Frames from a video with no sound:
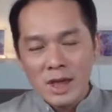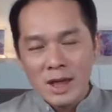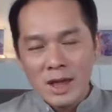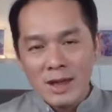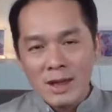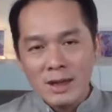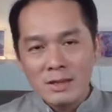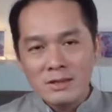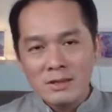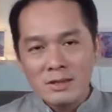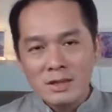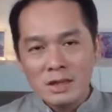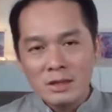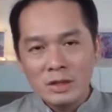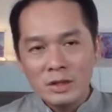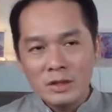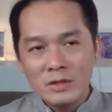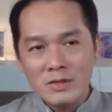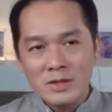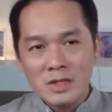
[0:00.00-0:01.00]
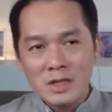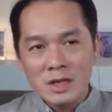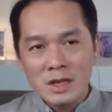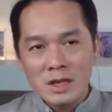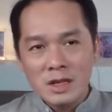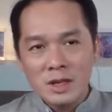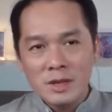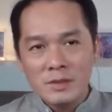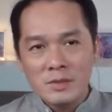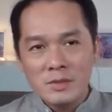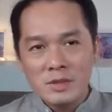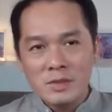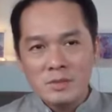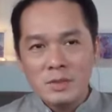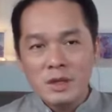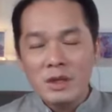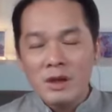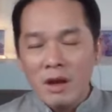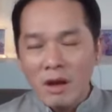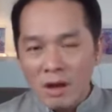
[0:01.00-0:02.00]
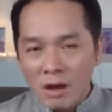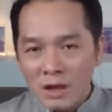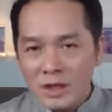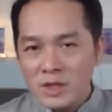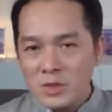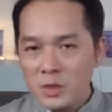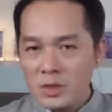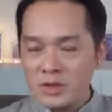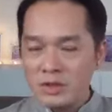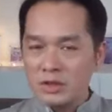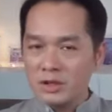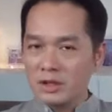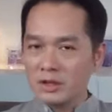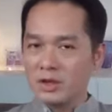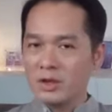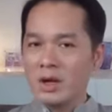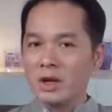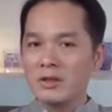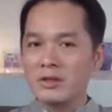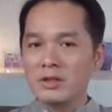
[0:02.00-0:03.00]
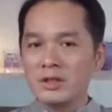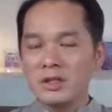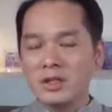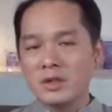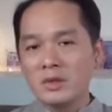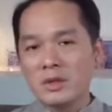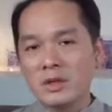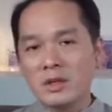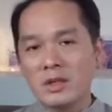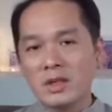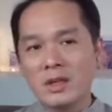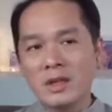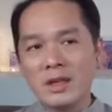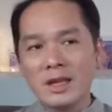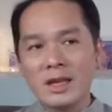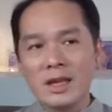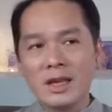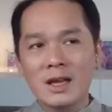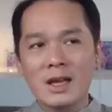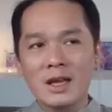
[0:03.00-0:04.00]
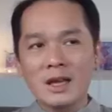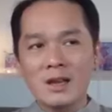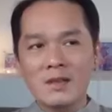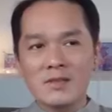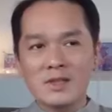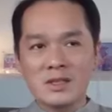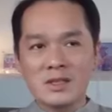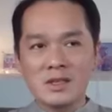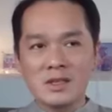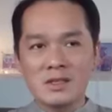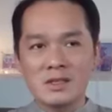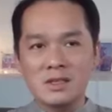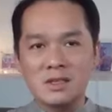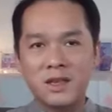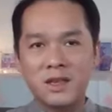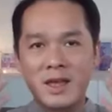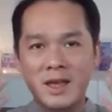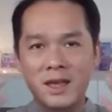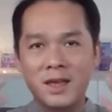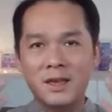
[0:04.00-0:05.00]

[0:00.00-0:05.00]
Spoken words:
And a lot of times, because we do not know how to deal with it, it kind of sits,